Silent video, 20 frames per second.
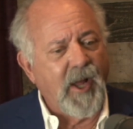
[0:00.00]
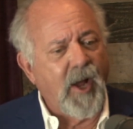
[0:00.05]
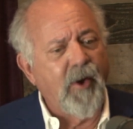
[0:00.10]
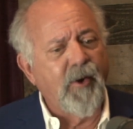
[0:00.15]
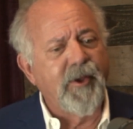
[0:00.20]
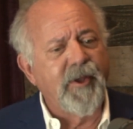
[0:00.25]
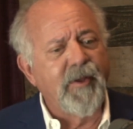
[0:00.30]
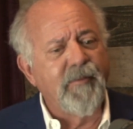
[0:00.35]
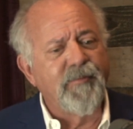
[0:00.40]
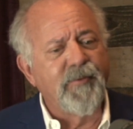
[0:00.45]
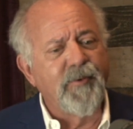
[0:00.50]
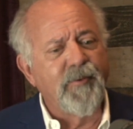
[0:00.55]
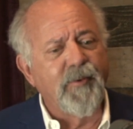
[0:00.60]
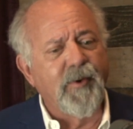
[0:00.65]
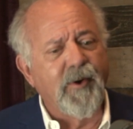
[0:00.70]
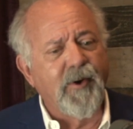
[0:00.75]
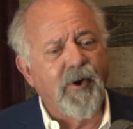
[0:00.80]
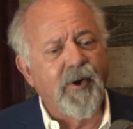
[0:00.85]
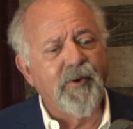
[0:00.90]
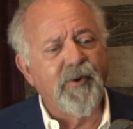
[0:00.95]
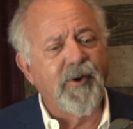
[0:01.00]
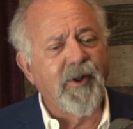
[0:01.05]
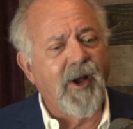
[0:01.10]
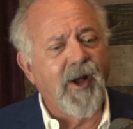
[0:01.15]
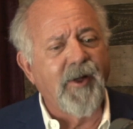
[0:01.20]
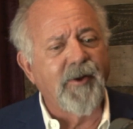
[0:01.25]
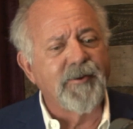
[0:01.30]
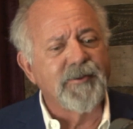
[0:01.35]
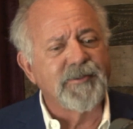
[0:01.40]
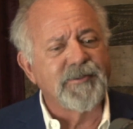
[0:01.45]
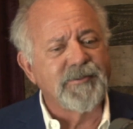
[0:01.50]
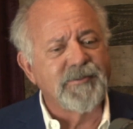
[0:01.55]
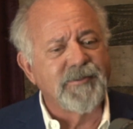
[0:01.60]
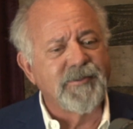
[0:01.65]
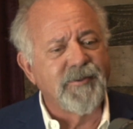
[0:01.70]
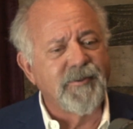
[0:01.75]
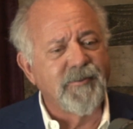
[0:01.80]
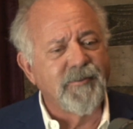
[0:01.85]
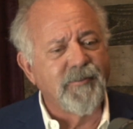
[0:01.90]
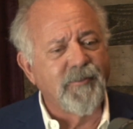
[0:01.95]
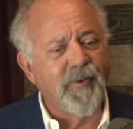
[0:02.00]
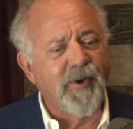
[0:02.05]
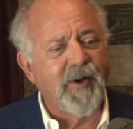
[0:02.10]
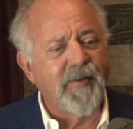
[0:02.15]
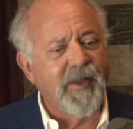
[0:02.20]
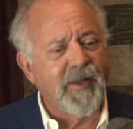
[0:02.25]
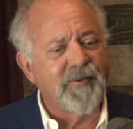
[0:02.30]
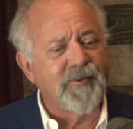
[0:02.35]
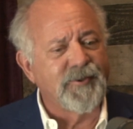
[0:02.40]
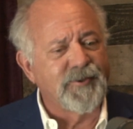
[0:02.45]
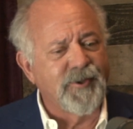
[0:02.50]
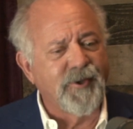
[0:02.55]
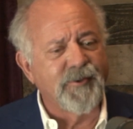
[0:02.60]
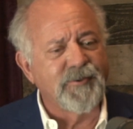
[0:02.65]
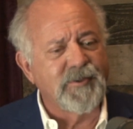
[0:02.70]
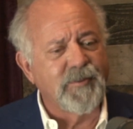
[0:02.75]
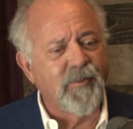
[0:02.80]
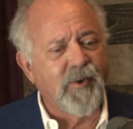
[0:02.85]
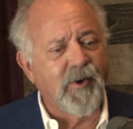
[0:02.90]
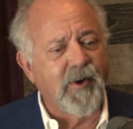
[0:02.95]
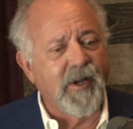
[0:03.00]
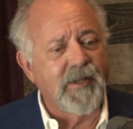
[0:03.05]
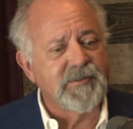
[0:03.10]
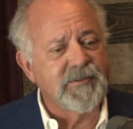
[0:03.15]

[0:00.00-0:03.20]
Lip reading: "I'll give you $100 to wear that to church tomorrow."